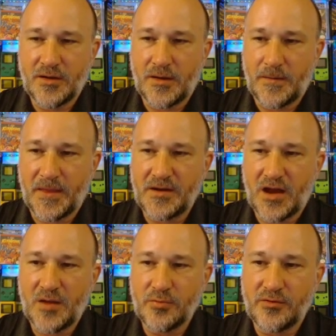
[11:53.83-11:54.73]
In
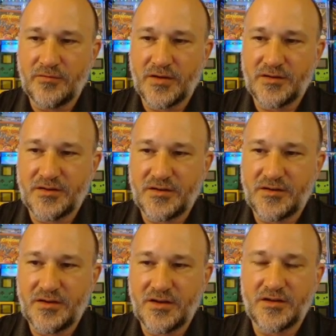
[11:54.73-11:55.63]
hybrid events, I
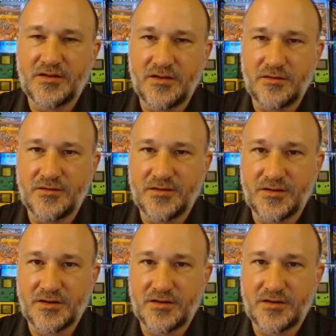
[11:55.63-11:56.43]
tend not to use these.